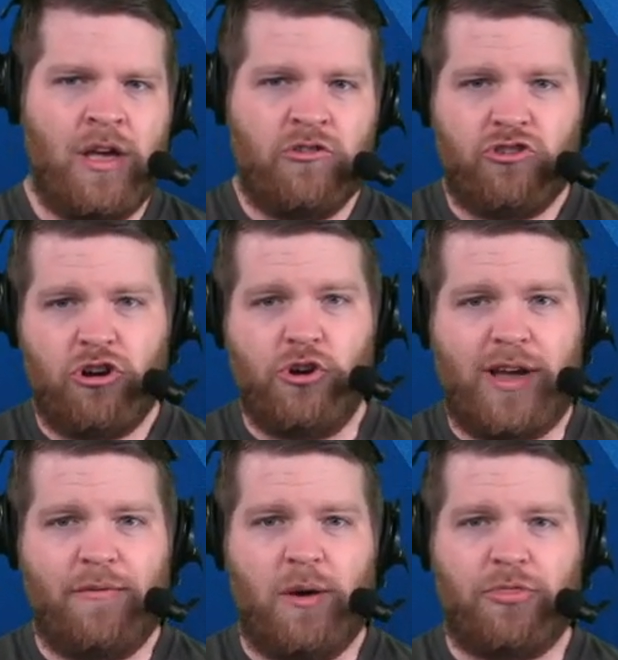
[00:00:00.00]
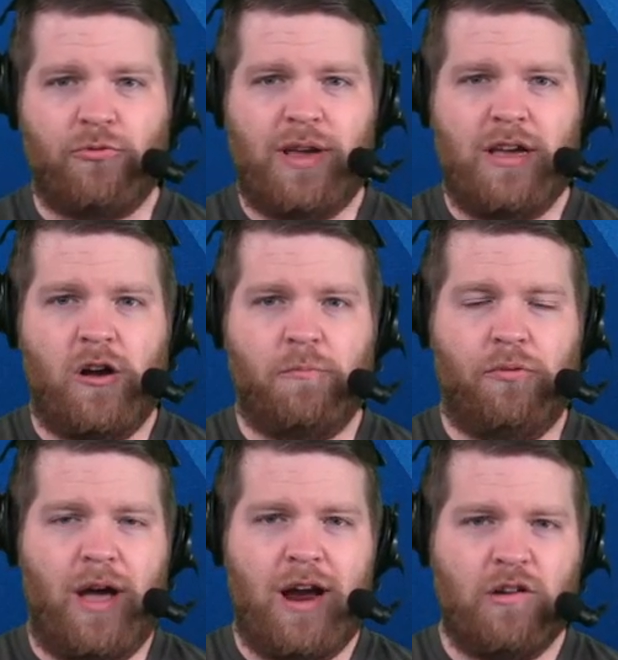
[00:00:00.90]
Sure, you're giving up three young
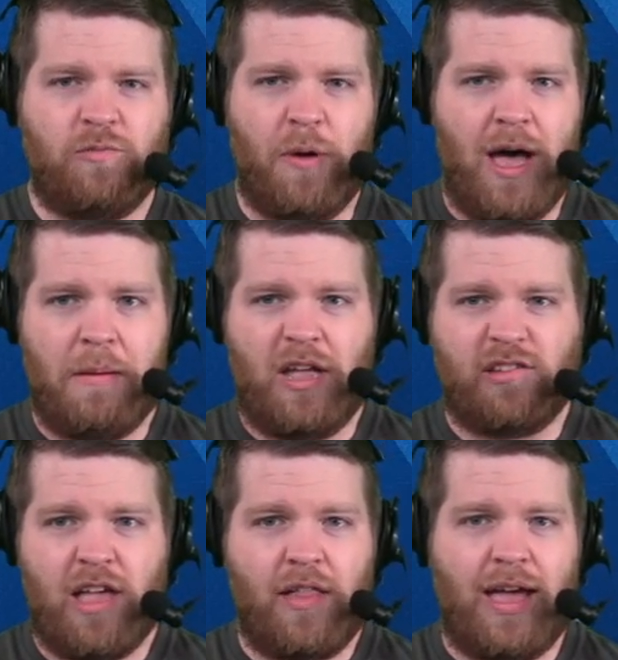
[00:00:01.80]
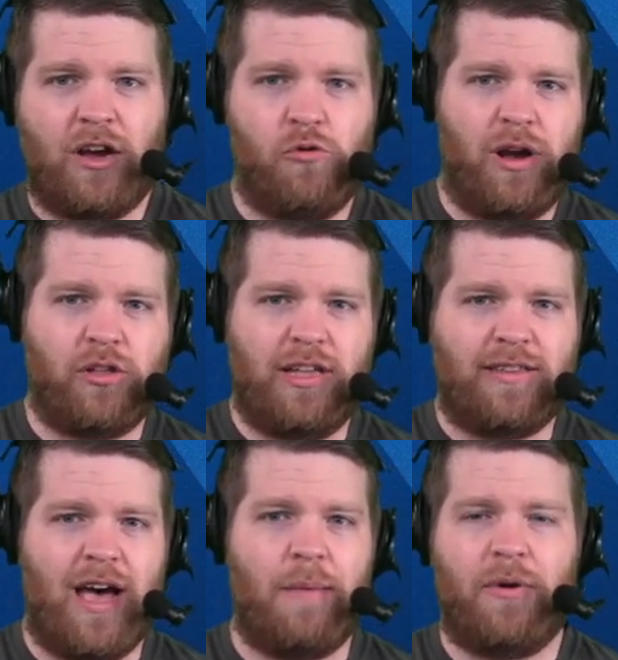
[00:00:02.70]
players, but it's not like Quickly,
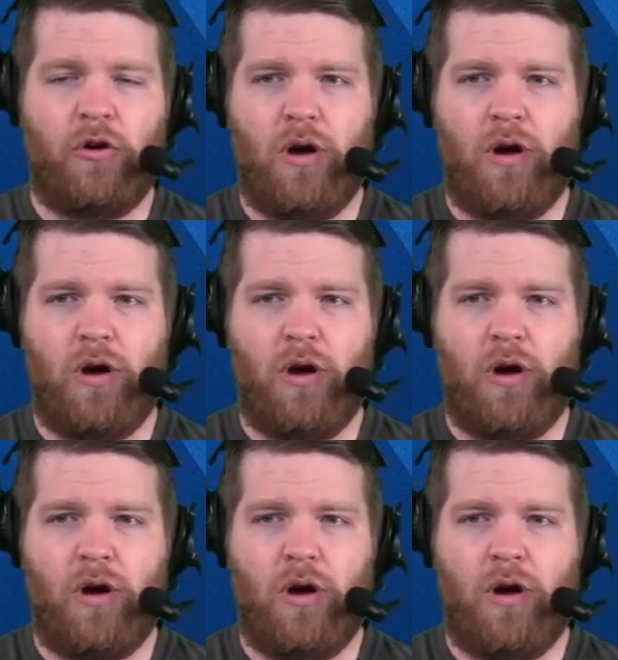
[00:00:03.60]
Toppin,